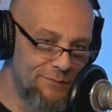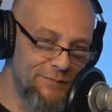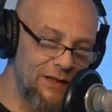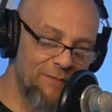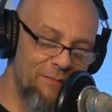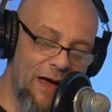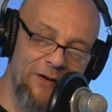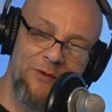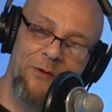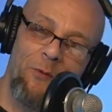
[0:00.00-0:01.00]
It doesn't matter
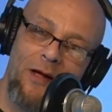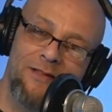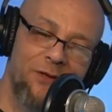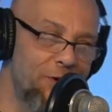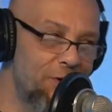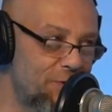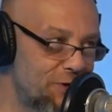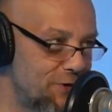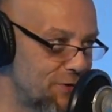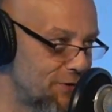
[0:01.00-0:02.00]
if you're Juan Soto
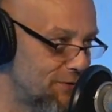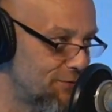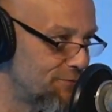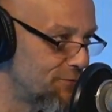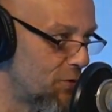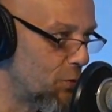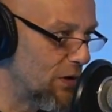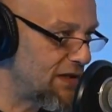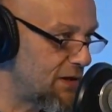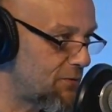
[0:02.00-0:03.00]
or you're
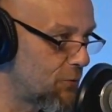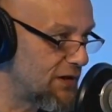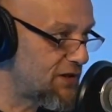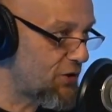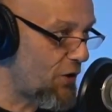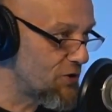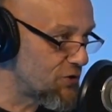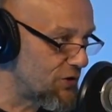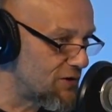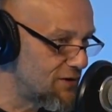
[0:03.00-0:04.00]
Willie
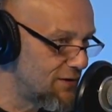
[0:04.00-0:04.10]
Stargell.